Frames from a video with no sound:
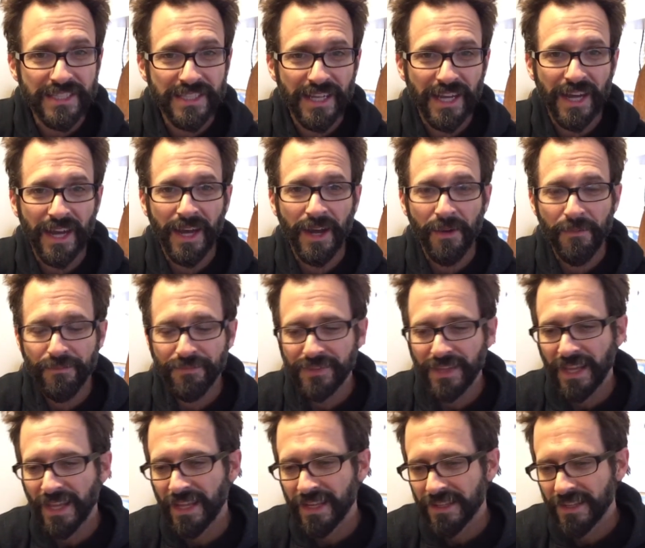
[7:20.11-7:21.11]

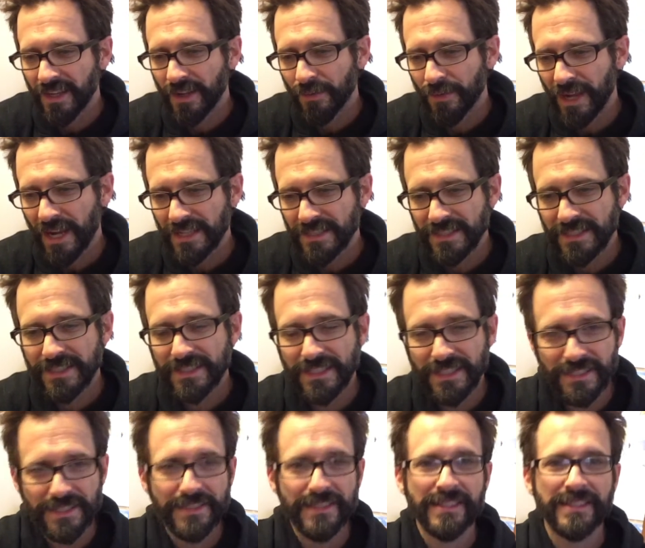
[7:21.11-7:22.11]
And we actually
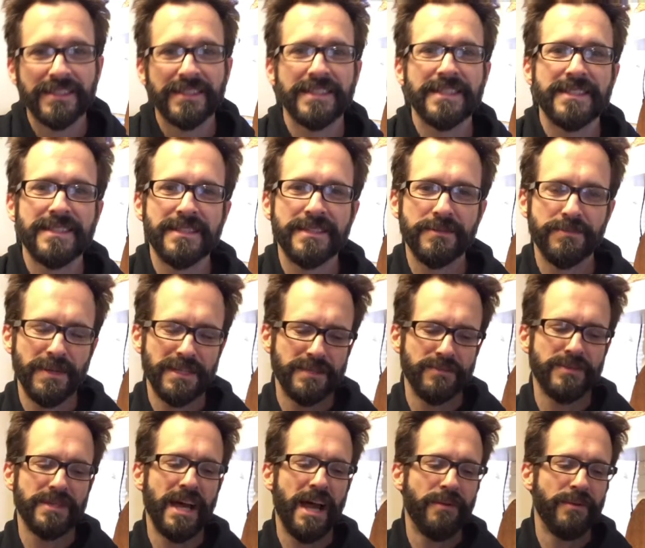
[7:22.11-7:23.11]
did spend
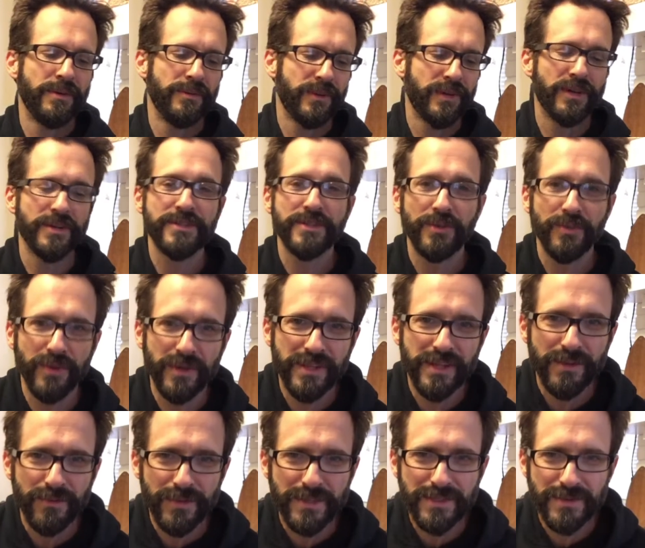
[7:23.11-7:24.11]
some time in rehearsal with
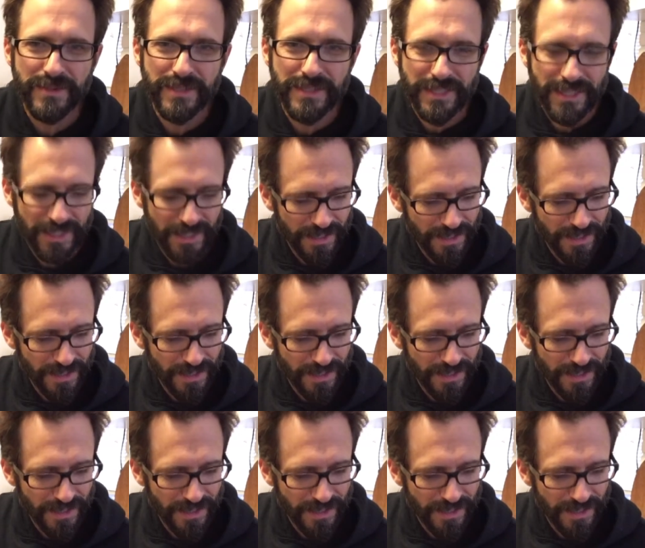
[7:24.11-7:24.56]
it, which was